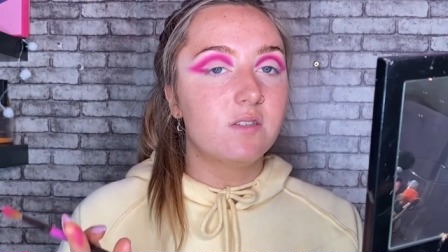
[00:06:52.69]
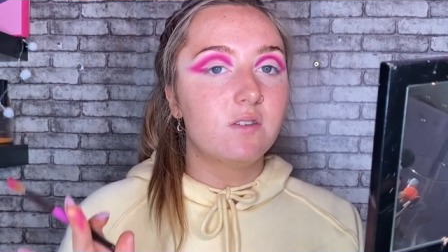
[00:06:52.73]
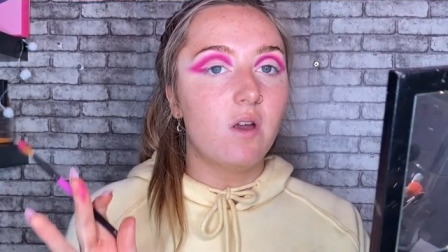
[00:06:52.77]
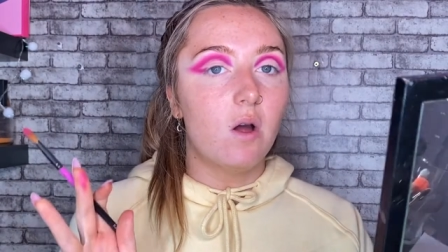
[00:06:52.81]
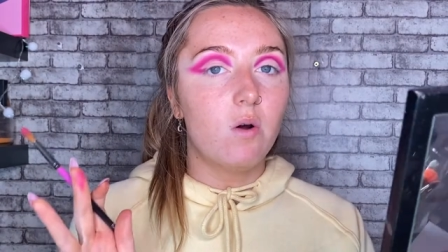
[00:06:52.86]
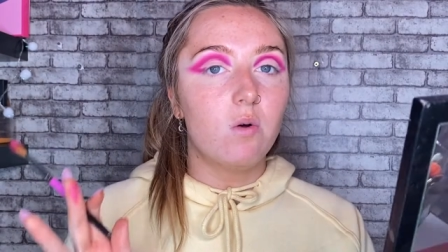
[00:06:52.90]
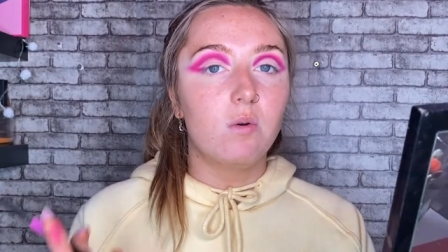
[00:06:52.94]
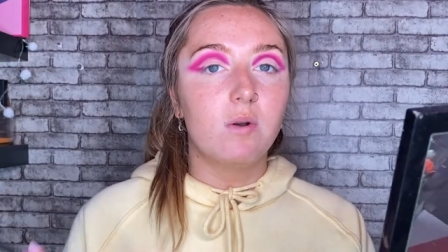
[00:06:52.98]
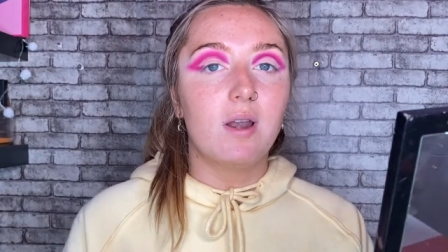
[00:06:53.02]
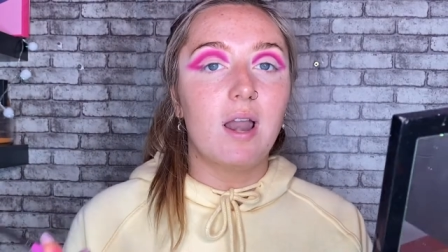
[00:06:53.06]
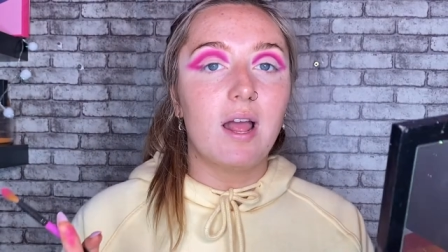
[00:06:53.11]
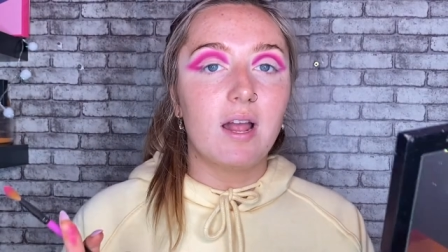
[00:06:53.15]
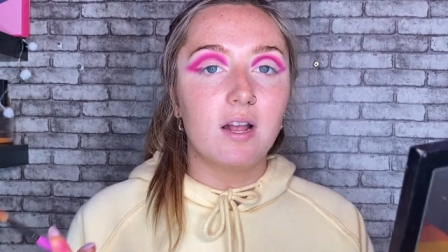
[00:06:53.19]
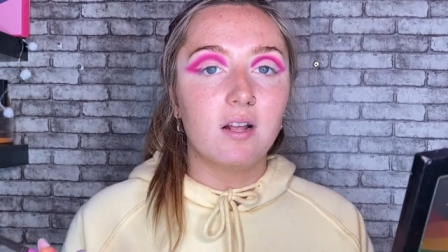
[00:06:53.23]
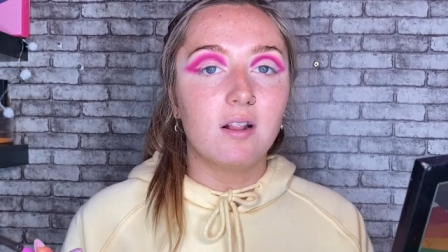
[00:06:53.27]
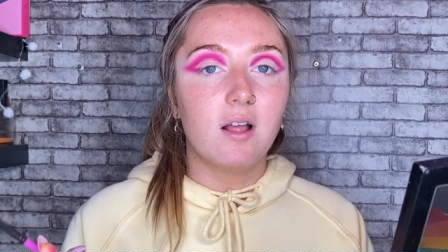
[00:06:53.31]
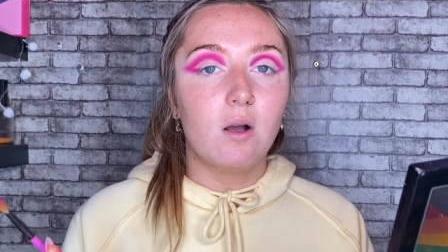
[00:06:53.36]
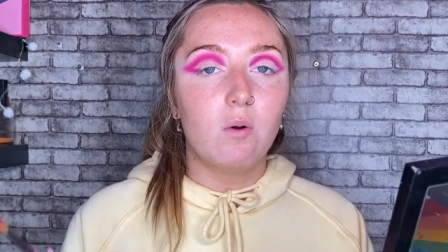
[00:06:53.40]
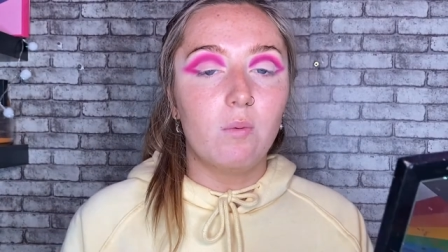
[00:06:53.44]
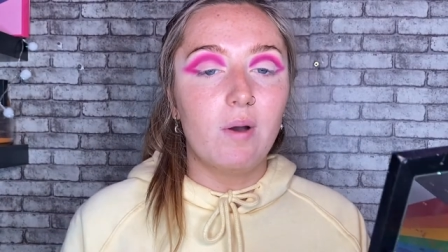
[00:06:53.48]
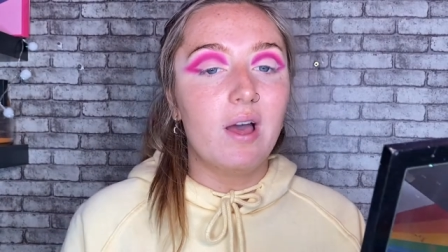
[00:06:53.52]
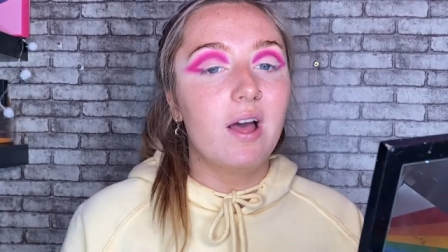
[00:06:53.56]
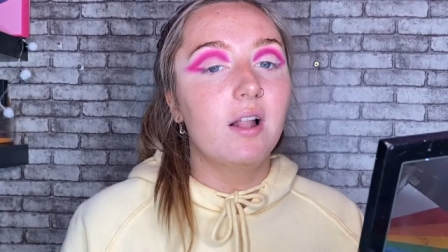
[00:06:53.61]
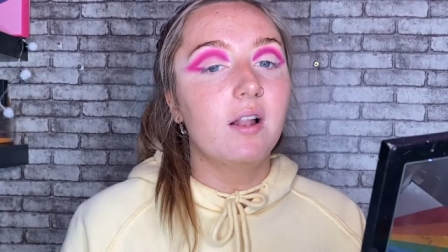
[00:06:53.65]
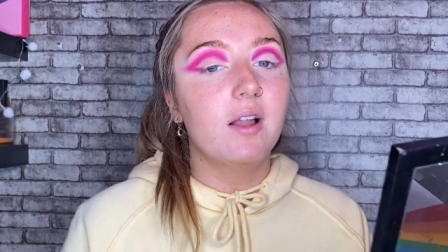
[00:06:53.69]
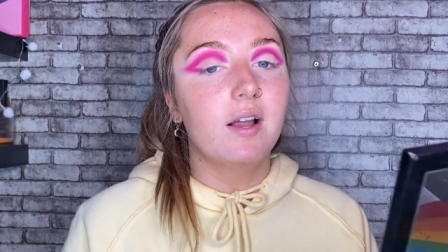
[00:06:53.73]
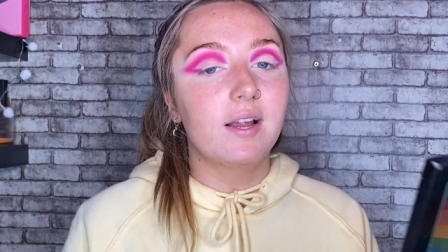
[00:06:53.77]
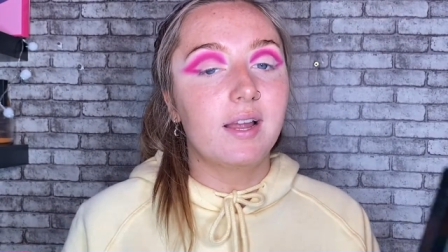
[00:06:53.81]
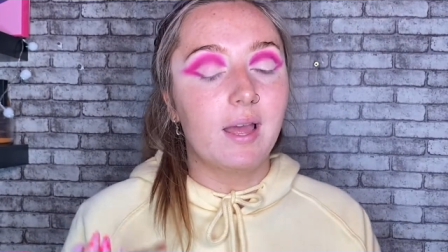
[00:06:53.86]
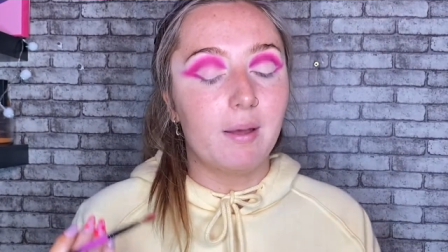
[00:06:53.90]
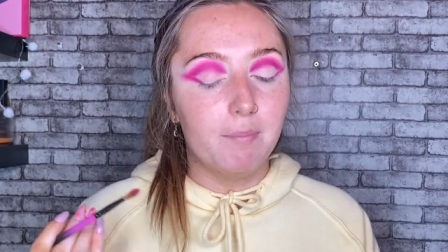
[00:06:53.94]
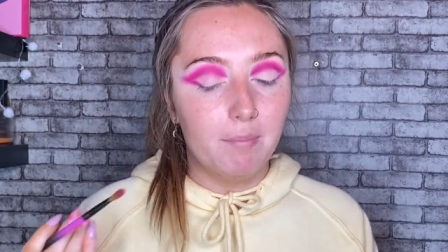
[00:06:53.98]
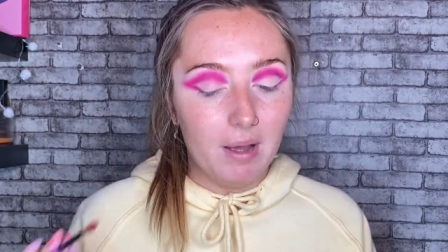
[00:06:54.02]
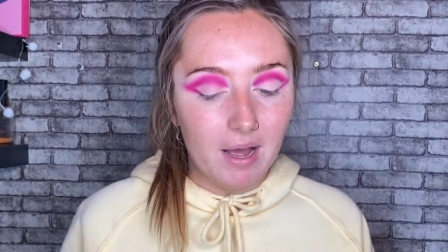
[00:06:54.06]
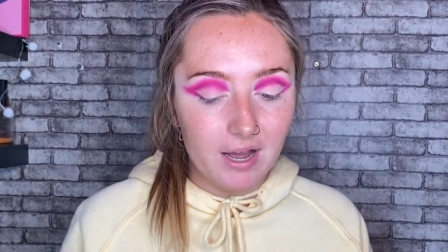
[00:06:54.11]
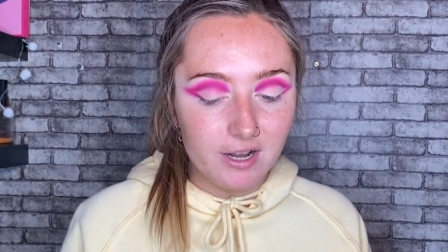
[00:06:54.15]
don't layer that well and
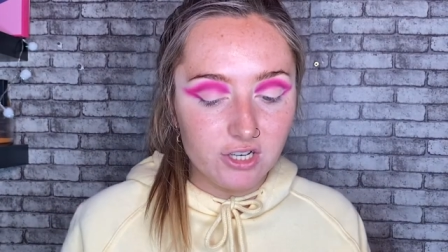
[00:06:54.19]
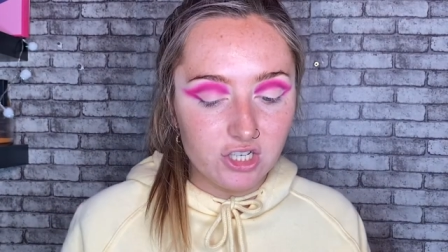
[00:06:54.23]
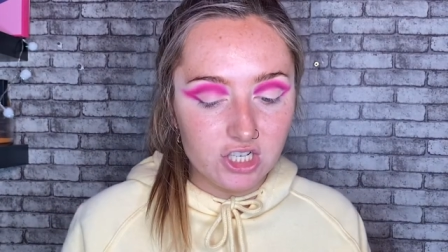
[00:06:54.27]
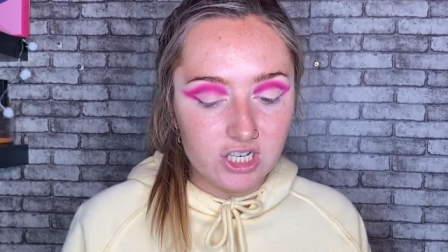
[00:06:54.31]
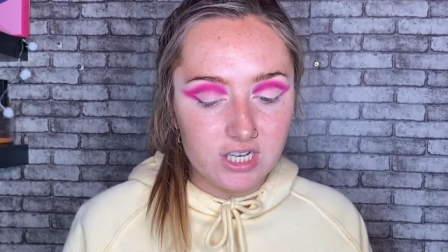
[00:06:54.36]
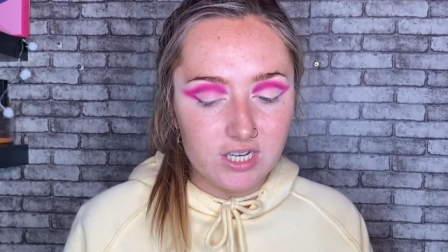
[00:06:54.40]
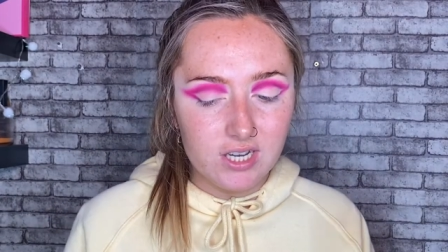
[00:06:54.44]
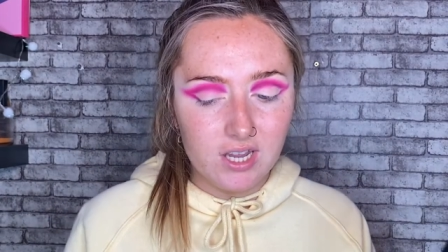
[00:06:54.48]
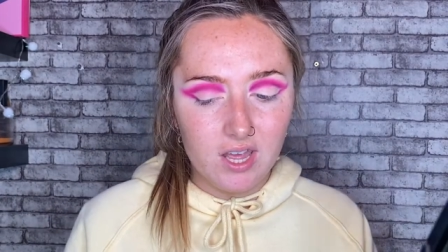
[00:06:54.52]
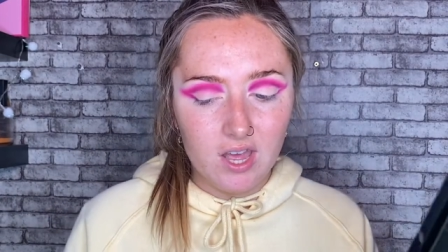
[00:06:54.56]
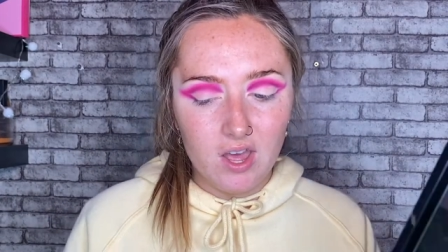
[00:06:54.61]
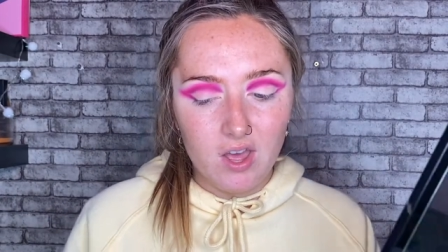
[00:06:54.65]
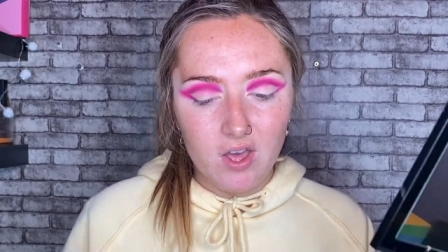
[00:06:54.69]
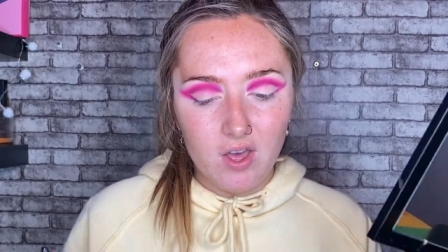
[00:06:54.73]
get patchy